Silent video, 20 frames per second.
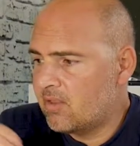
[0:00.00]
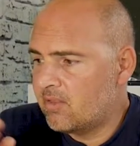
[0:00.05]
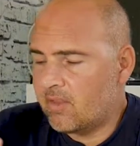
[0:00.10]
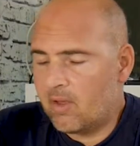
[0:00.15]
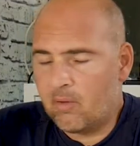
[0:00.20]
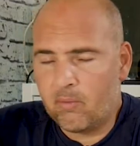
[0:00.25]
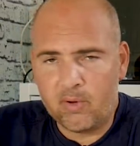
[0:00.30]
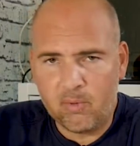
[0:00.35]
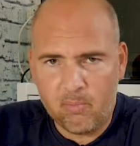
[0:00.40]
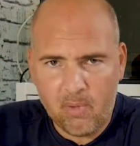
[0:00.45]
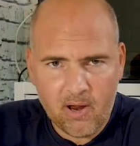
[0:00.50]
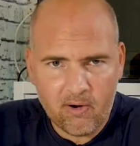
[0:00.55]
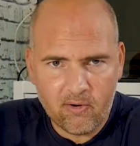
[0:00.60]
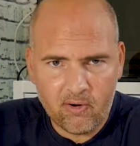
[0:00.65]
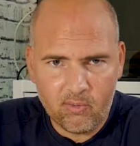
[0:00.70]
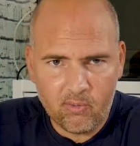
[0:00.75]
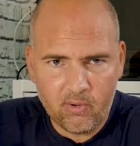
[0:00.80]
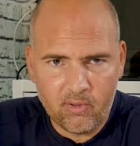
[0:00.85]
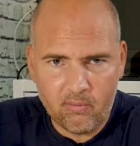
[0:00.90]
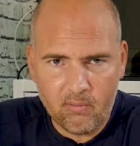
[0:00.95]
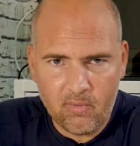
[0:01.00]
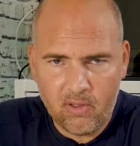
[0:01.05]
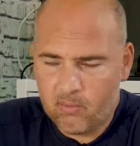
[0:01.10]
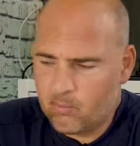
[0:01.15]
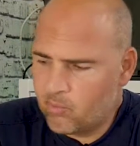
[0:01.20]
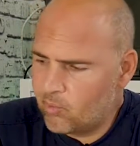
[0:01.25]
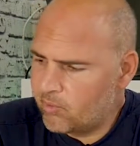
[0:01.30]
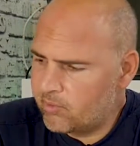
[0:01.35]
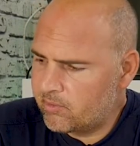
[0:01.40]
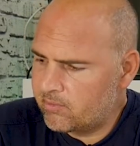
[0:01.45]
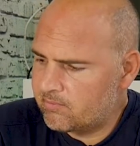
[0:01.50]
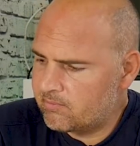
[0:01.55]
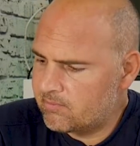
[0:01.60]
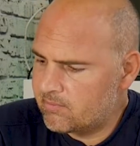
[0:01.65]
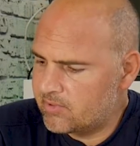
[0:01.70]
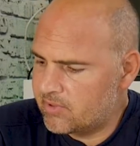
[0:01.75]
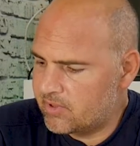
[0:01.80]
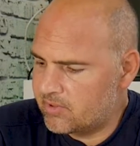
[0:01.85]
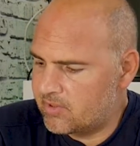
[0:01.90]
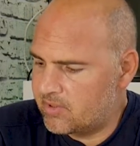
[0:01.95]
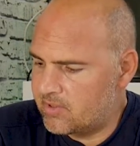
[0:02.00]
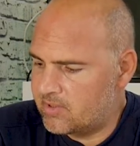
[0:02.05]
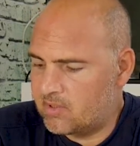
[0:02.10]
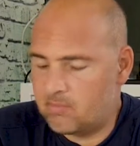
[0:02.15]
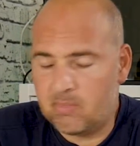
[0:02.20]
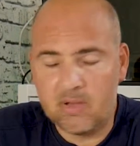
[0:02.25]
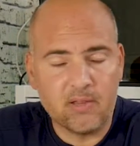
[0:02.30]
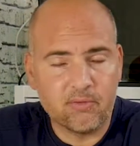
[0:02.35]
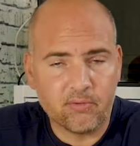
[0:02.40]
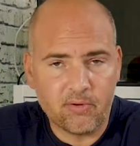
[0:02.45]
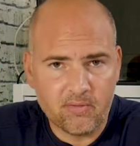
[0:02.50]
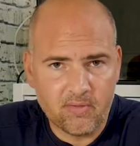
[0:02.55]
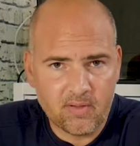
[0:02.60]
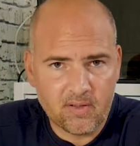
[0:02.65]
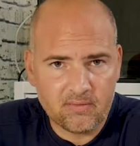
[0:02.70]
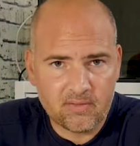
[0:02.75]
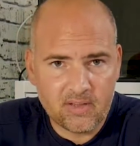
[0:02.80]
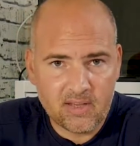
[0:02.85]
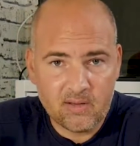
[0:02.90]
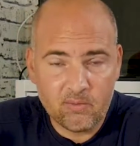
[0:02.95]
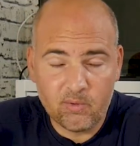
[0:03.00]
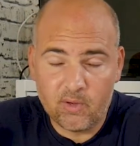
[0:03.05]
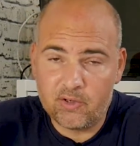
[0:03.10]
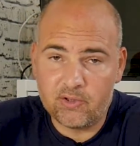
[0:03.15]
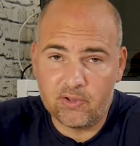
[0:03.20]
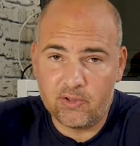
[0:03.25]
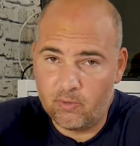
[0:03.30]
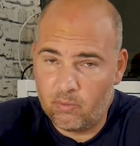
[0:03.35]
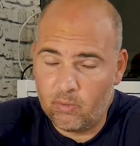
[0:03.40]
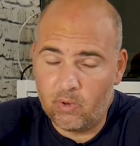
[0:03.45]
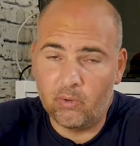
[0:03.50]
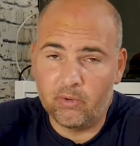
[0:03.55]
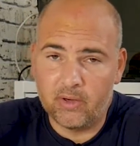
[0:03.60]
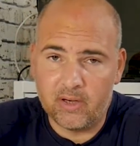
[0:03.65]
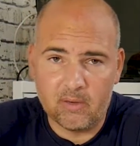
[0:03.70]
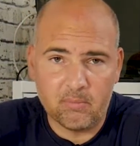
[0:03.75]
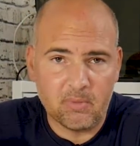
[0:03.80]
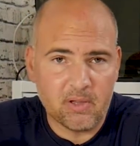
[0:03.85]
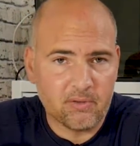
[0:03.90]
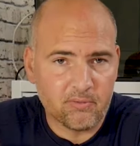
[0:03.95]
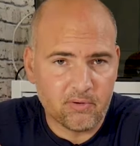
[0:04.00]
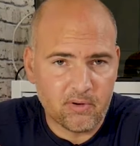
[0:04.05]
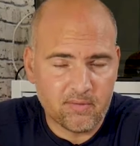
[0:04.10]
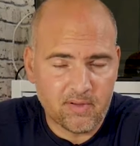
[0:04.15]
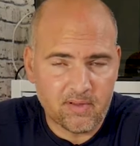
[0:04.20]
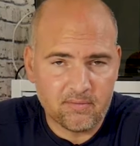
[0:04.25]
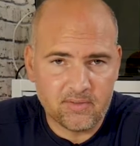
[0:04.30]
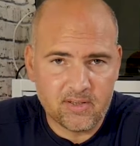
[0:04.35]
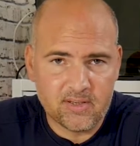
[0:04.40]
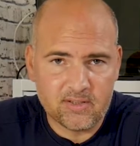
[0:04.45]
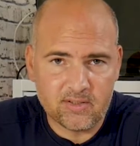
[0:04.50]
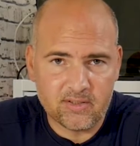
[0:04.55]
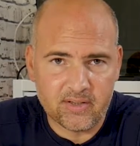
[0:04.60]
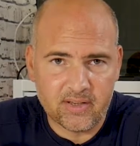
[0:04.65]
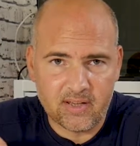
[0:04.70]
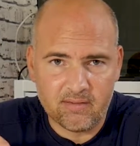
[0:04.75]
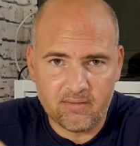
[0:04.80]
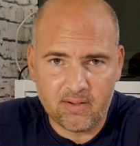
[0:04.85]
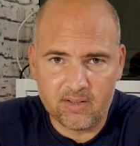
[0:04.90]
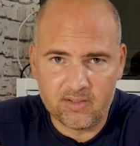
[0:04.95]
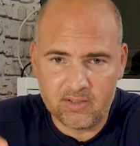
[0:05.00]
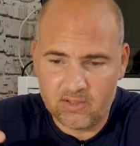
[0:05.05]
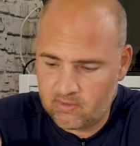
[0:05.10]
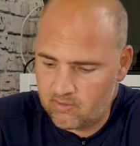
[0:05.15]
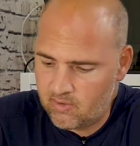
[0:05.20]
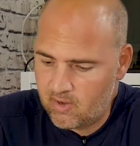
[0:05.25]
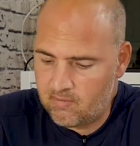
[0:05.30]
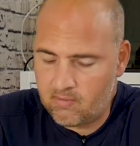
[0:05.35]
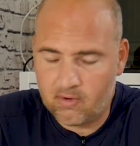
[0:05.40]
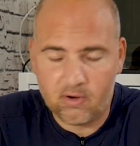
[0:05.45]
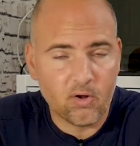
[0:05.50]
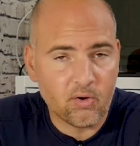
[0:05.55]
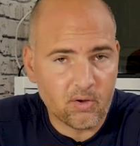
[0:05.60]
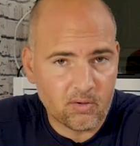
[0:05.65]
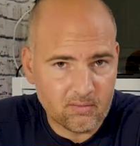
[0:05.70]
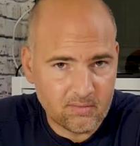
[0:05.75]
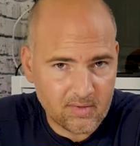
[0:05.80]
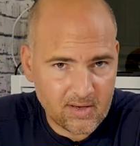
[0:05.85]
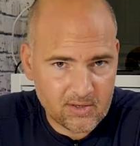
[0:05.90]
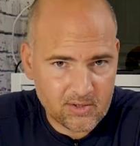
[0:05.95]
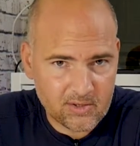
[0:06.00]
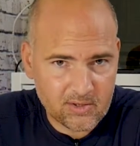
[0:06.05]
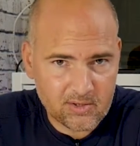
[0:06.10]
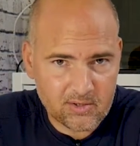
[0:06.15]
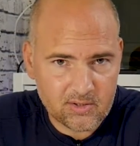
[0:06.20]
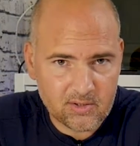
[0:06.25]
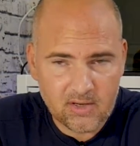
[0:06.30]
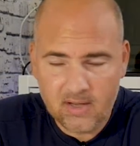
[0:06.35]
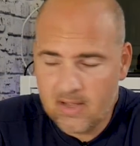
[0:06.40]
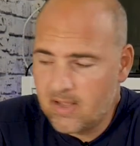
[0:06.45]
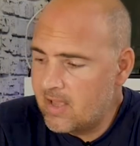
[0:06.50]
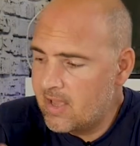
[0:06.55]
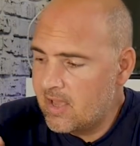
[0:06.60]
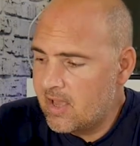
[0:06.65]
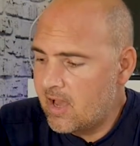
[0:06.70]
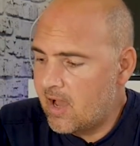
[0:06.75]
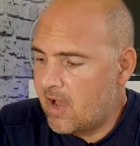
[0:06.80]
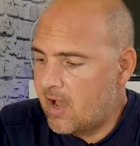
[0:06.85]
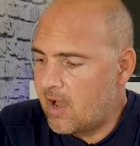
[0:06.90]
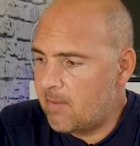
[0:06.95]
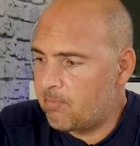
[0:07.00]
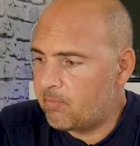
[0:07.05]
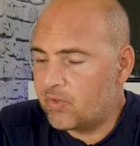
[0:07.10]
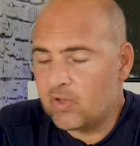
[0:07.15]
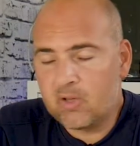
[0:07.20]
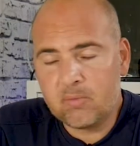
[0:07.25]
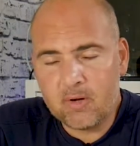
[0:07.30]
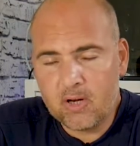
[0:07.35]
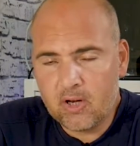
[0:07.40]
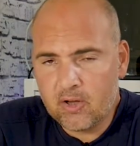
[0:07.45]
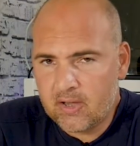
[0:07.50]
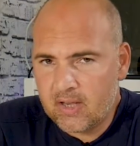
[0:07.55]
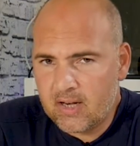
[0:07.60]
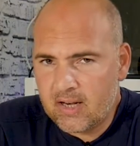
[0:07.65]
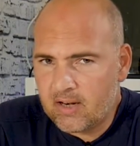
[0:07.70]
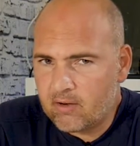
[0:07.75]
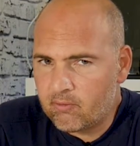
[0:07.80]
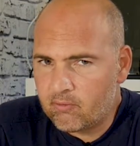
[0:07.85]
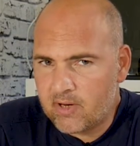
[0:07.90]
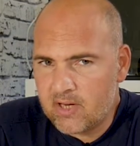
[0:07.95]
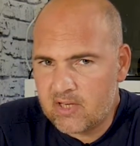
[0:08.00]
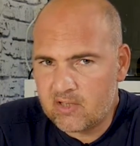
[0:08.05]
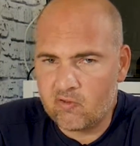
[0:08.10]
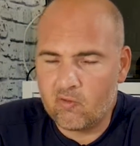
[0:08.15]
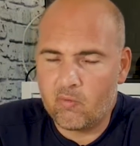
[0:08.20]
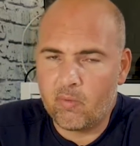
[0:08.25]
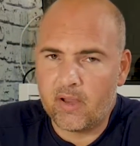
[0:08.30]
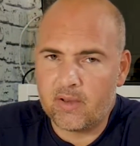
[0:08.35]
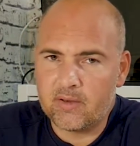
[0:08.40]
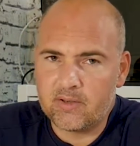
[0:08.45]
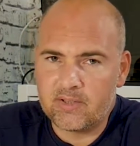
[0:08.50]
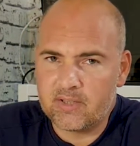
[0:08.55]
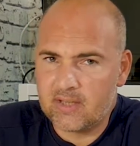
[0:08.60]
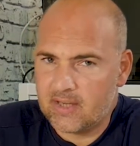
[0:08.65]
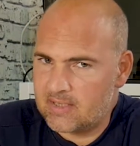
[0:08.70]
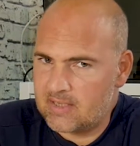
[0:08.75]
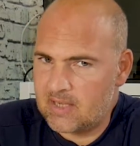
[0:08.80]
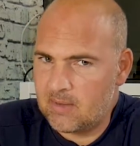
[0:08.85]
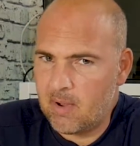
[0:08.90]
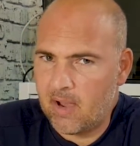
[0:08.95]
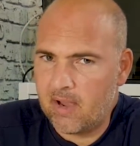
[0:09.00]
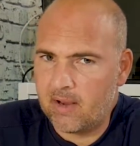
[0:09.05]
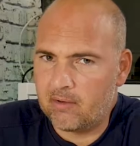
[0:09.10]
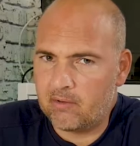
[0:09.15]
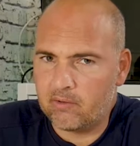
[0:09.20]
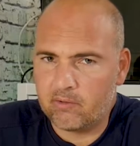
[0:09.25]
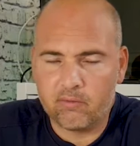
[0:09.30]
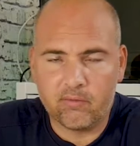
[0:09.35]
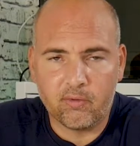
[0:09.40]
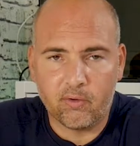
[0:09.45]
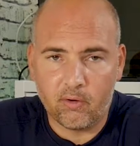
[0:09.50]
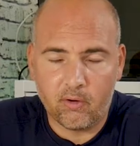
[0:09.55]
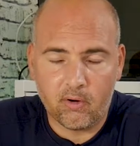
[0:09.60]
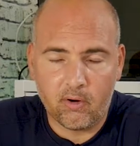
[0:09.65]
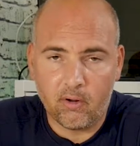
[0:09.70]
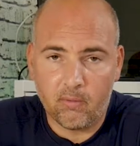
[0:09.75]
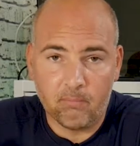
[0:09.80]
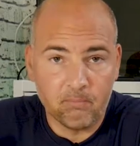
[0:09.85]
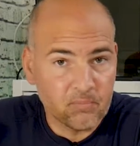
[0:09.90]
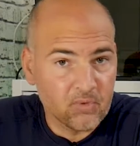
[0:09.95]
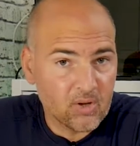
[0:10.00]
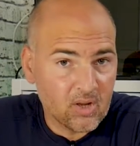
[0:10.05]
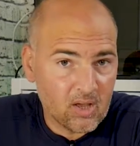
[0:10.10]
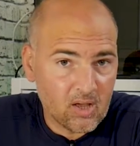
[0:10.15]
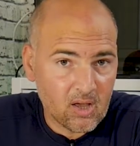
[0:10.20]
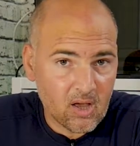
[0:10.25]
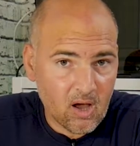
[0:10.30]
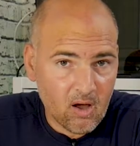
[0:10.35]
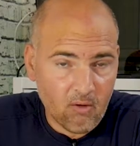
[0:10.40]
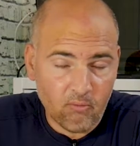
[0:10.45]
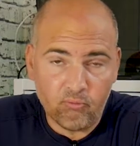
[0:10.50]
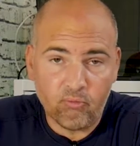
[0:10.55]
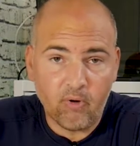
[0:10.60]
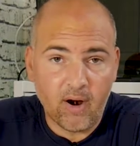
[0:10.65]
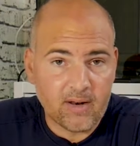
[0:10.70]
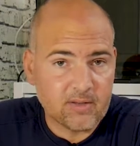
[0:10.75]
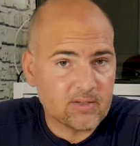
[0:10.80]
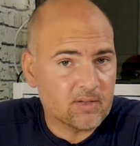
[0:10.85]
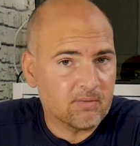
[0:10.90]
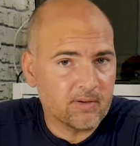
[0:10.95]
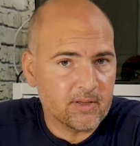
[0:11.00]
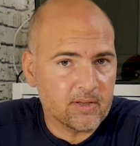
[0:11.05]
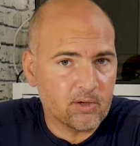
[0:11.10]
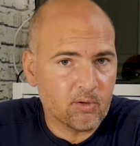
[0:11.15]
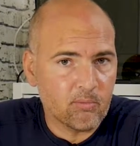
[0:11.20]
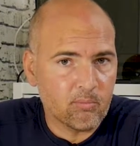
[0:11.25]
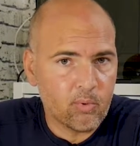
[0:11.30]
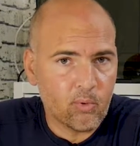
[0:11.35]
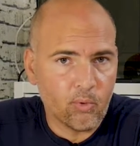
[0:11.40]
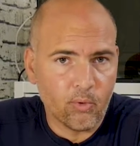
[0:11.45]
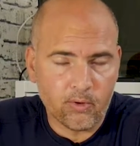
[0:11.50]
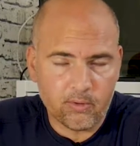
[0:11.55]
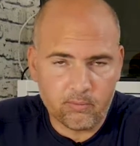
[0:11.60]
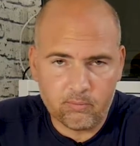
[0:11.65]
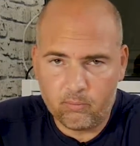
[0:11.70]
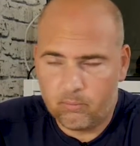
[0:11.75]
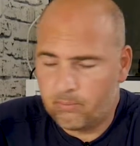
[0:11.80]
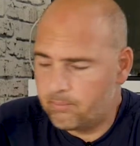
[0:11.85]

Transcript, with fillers: Now when you pair it with a motherboard, such as the B350, which you will need a B350 to take advantage of the overclocking features, um, you're going to be looking in the region of about £60 for a, a relatively good board.